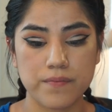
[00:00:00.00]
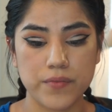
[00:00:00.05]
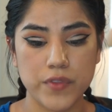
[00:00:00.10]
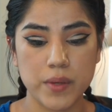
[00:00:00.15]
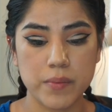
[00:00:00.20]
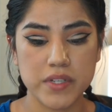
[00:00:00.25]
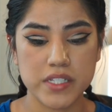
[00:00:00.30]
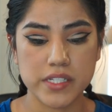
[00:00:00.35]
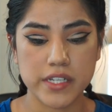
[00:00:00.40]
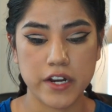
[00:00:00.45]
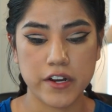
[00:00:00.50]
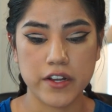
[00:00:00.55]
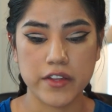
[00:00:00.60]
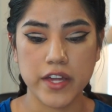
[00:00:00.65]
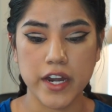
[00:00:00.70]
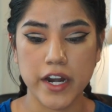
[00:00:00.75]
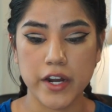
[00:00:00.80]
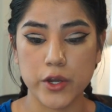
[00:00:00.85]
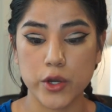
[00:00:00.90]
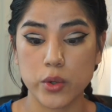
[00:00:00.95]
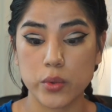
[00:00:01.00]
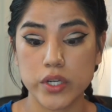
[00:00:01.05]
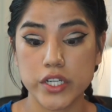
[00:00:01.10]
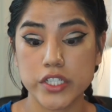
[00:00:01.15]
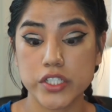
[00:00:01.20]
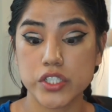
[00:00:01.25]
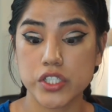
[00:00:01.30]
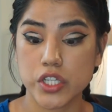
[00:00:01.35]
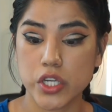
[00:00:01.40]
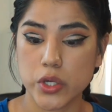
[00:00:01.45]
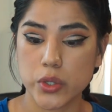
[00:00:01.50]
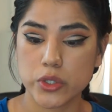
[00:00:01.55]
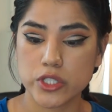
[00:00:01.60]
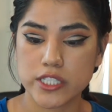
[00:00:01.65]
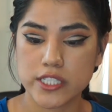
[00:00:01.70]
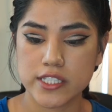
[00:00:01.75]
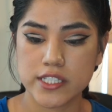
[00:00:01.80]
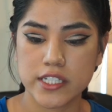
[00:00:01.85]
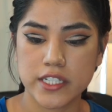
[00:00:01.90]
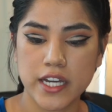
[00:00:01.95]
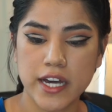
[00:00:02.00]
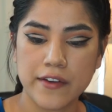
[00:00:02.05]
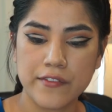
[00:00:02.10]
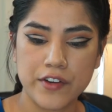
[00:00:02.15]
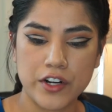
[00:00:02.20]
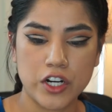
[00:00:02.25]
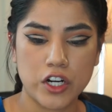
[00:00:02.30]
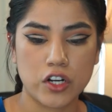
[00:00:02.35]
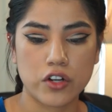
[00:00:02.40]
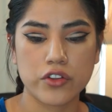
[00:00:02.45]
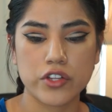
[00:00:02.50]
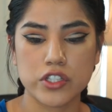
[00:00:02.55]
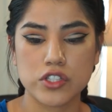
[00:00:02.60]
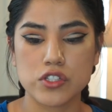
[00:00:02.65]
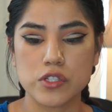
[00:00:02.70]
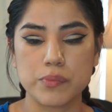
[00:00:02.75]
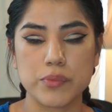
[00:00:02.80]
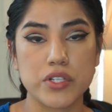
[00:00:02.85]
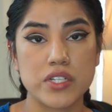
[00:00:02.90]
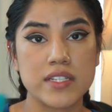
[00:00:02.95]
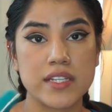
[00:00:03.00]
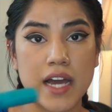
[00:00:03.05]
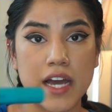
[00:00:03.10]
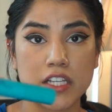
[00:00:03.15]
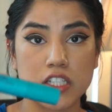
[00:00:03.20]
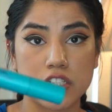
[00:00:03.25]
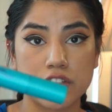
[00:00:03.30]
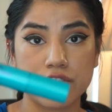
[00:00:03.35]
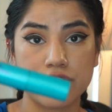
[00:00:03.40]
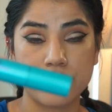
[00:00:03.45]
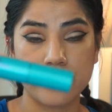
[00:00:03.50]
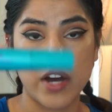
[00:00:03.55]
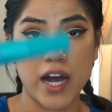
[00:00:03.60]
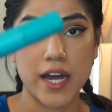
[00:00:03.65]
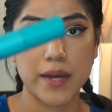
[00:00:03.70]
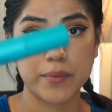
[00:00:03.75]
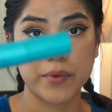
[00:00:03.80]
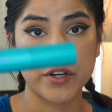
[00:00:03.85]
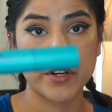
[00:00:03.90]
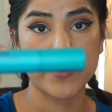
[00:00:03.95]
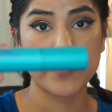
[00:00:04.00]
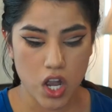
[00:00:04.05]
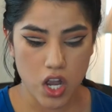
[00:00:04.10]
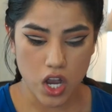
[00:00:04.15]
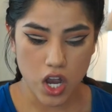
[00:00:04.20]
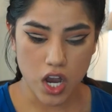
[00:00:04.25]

the mascara that I always use is the CoverGirl, the Super Sizer Fiber.